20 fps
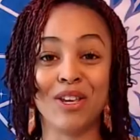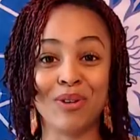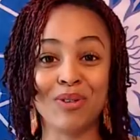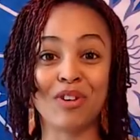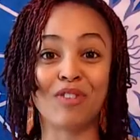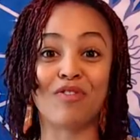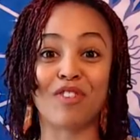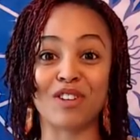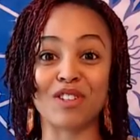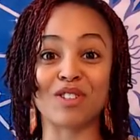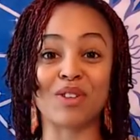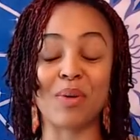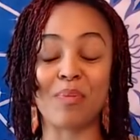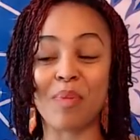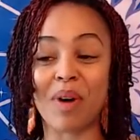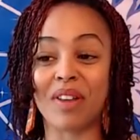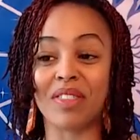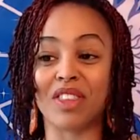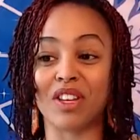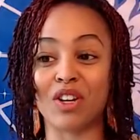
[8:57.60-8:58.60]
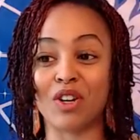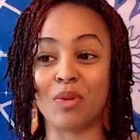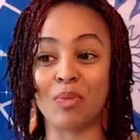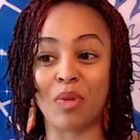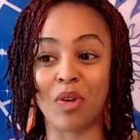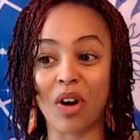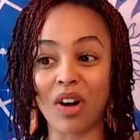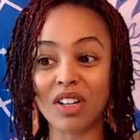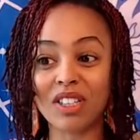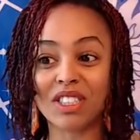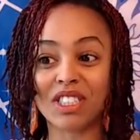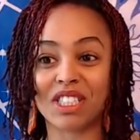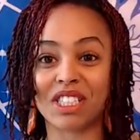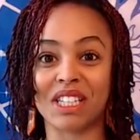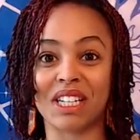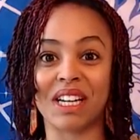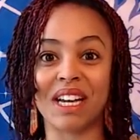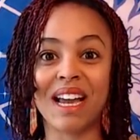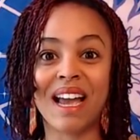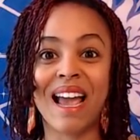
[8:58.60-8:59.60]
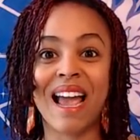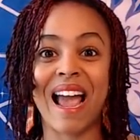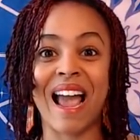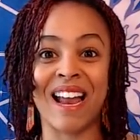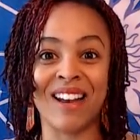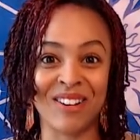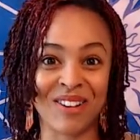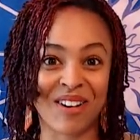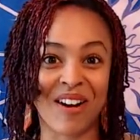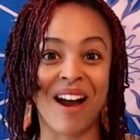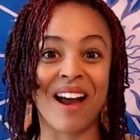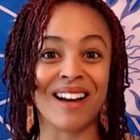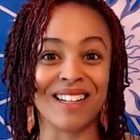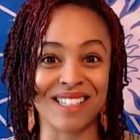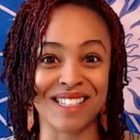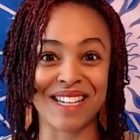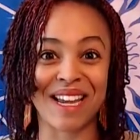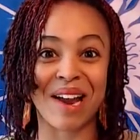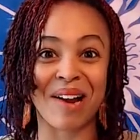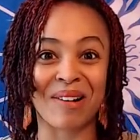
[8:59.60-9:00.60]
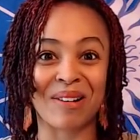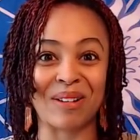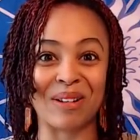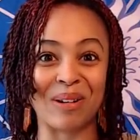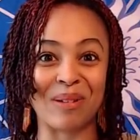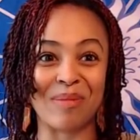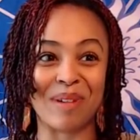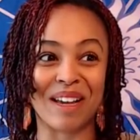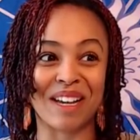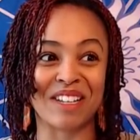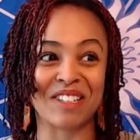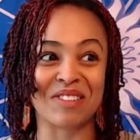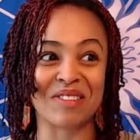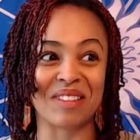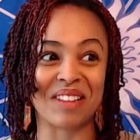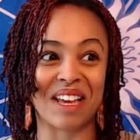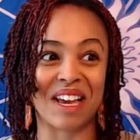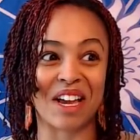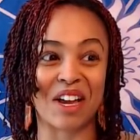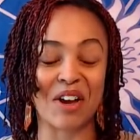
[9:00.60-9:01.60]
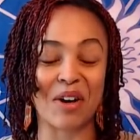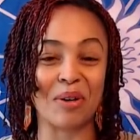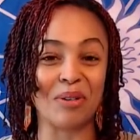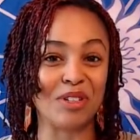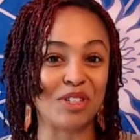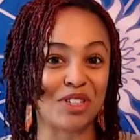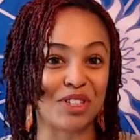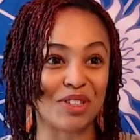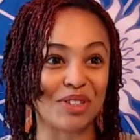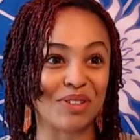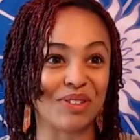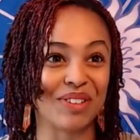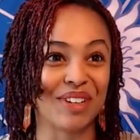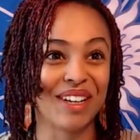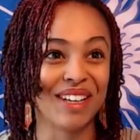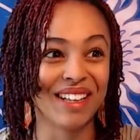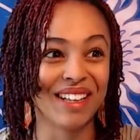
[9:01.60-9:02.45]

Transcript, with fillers: universal month in numerology, and you're kind of scared a little bit because you're like, oh shoot,